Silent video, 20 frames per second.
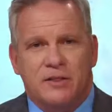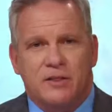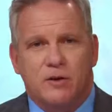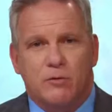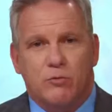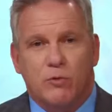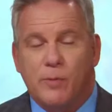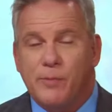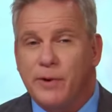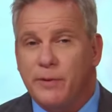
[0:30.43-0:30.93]

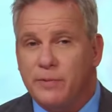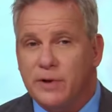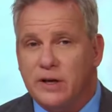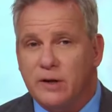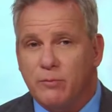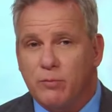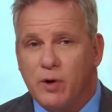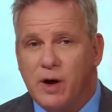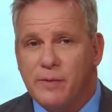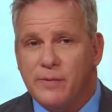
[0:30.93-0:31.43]
The
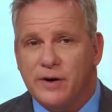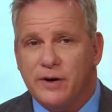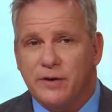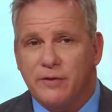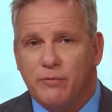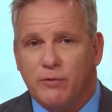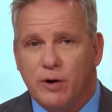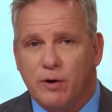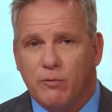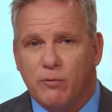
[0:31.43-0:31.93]
Republican
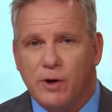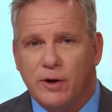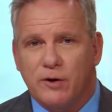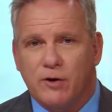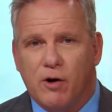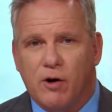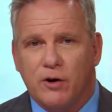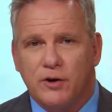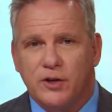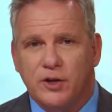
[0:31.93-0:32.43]
primary
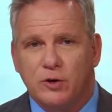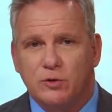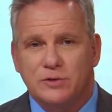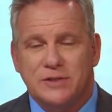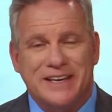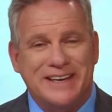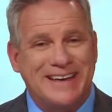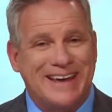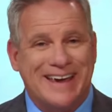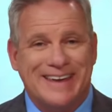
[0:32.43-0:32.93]
frontrunner
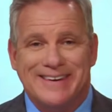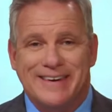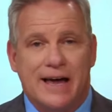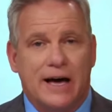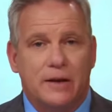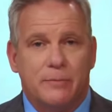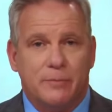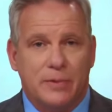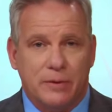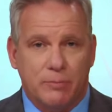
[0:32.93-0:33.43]
argues he
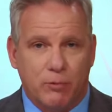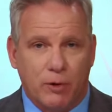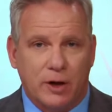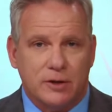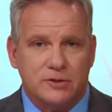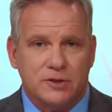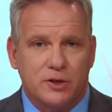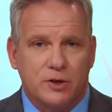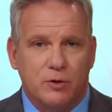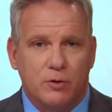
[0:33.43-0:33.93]
cannot be
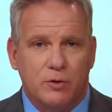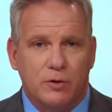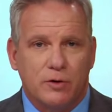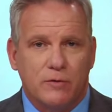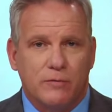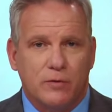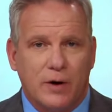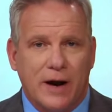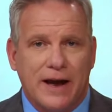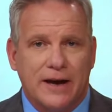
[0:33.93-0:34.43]

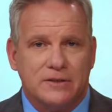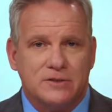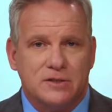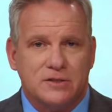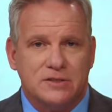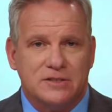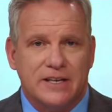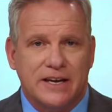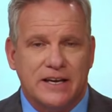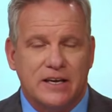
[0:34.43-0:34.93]
prosecuted for
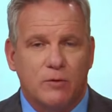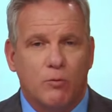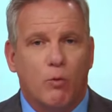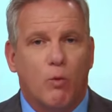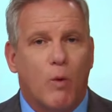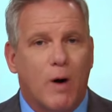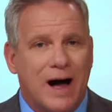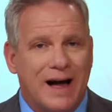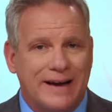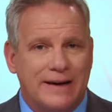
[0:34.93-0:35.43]
actions
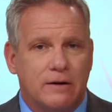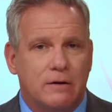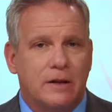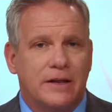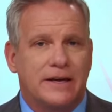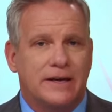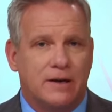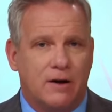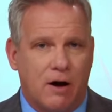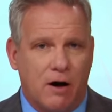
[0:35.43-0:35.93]
taken
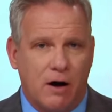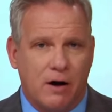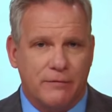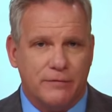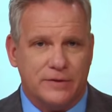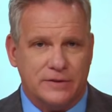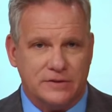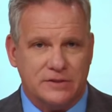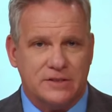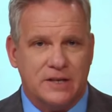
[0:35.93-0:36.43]
while in
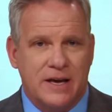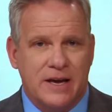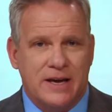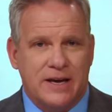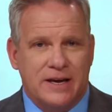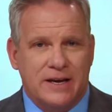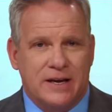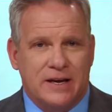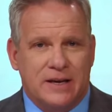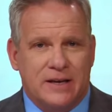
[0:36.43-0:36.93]
office.
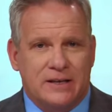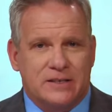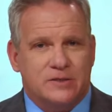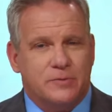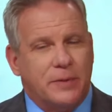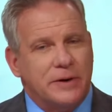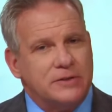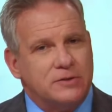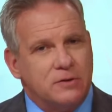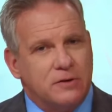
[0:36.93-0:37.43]

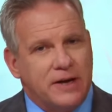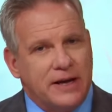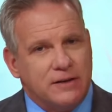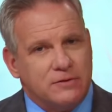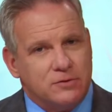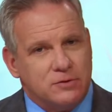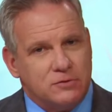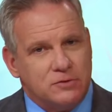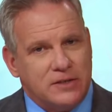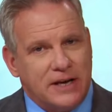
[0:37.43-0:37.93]
Special
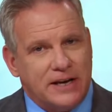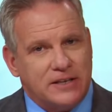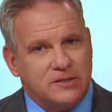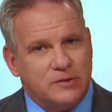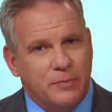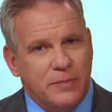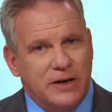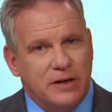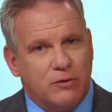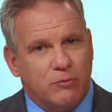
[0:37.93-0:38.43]
counsel Jack
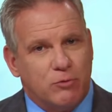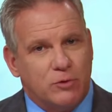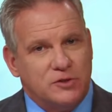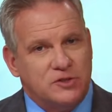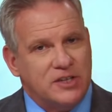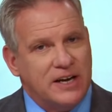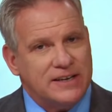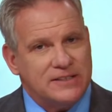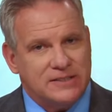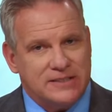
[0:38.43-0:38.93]
Smith
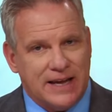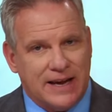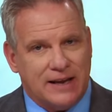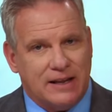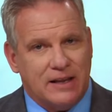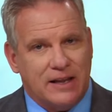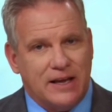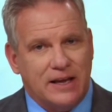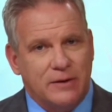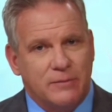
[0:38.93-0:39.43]
rejects that
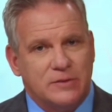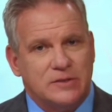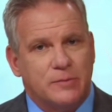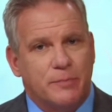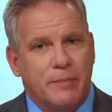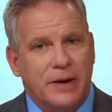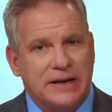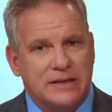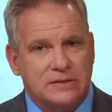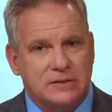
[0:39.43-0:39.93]
claim as
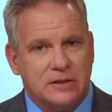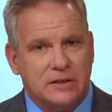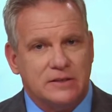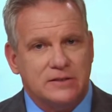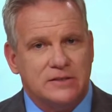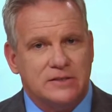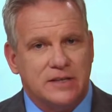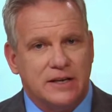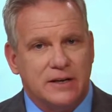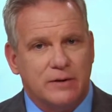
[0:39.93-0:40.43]

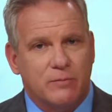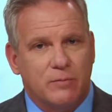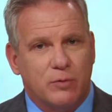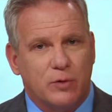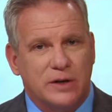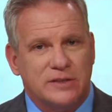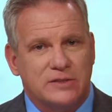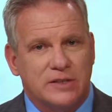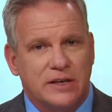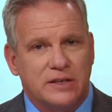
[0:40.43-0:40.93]
baseless, saying
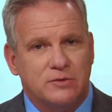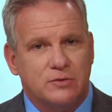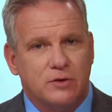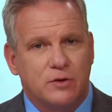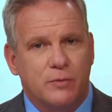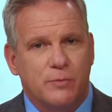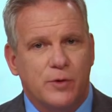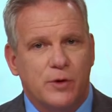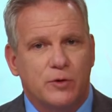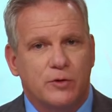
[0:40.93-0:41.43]

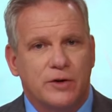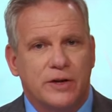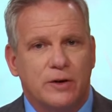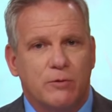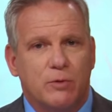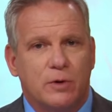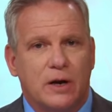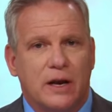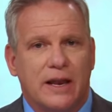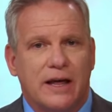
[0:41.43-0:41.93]
presidential
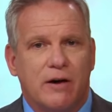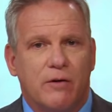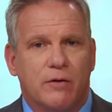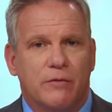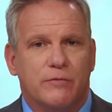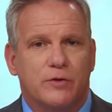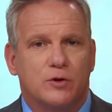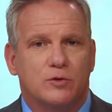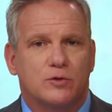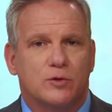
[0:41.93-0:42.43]
immunity would allow
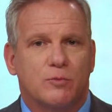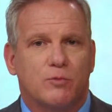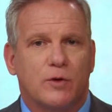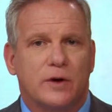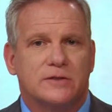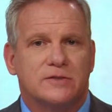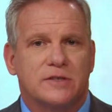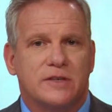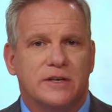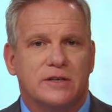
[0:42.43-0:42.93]
a future
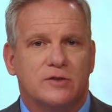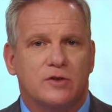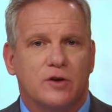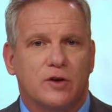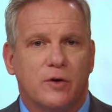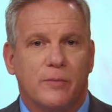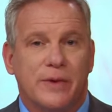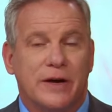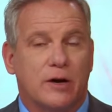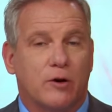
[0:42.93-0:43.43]
president to
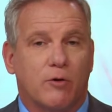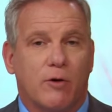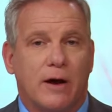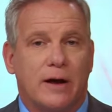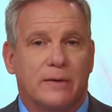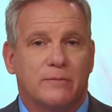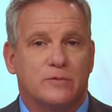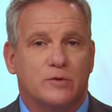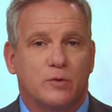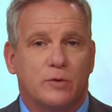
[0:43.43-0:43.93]
commit
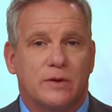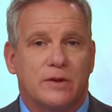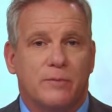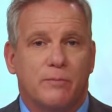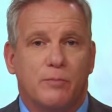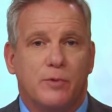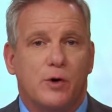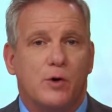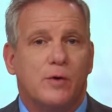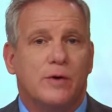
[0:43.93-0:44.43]
crimes with
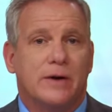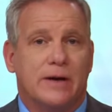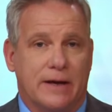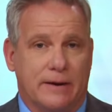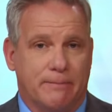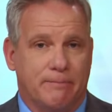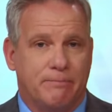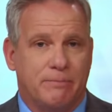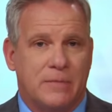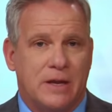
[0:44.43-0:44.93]

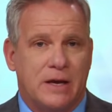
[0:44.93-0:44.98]
impunity.